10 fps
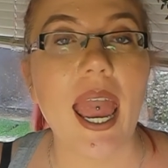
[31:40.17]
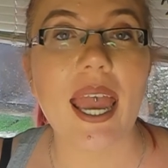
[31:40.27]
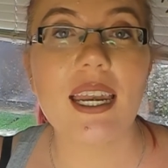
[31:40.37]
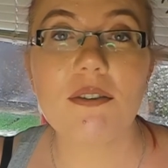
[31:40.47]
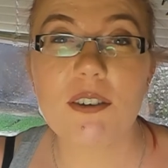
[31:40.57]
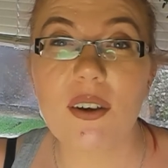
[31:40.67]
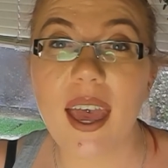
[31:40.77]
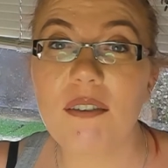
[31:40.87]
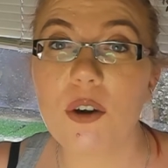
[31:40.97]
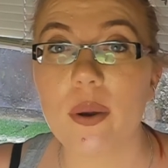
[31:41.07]
and if you
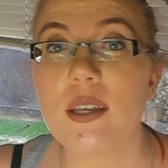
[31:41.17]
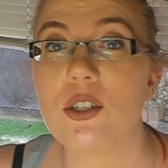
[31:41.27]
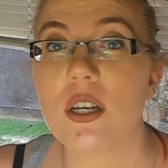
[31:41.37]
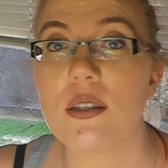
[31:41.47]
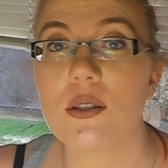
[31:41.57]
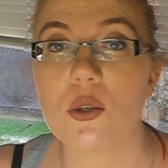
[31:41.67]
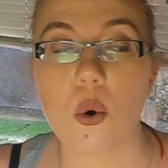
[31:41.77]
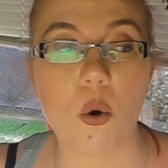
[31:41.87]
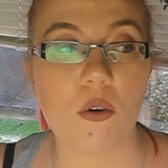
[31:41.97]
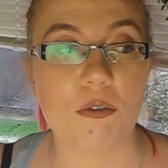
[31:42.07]
have questions
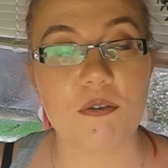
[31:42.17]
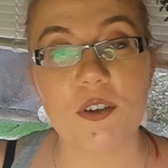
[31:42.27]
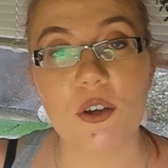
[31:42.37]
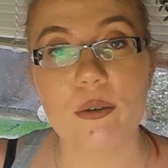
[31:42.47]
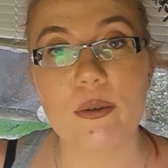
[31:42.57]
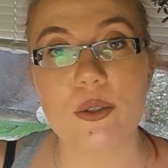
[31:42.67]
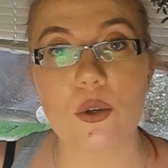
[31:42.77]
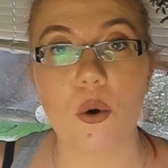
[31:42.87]
or reviews